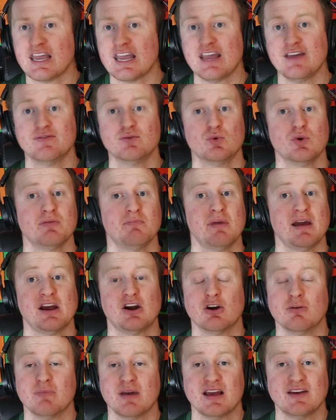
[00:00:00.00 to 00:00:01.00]
Even with
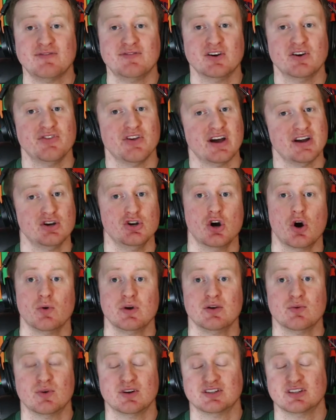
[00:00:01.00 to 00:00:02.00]
Baker Mayfield, I know
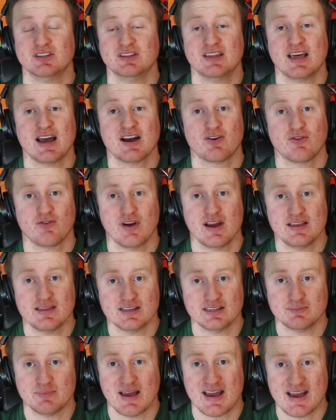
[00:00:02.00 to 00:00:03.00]
he wasn't that great
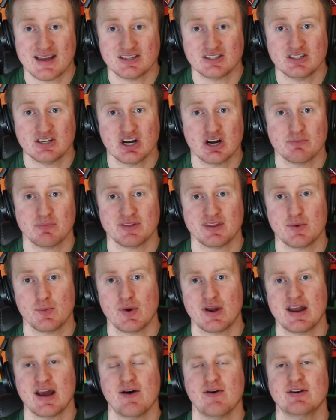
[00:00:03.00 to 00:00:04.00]
this past year, but they
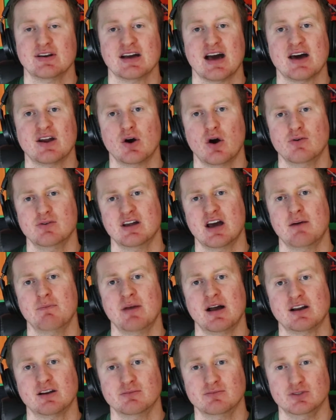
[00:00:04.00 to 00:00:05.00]
went out and got Odell
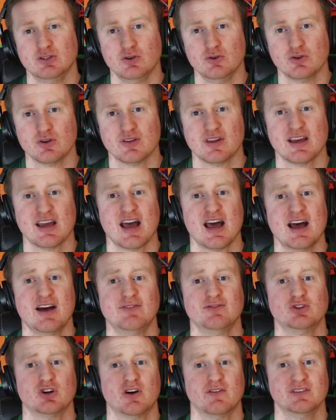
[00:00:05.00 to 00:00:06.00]
Beckham Jr. They
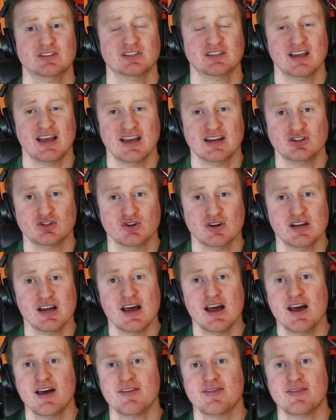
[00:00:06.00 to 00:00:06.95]
have Jarvis Landry.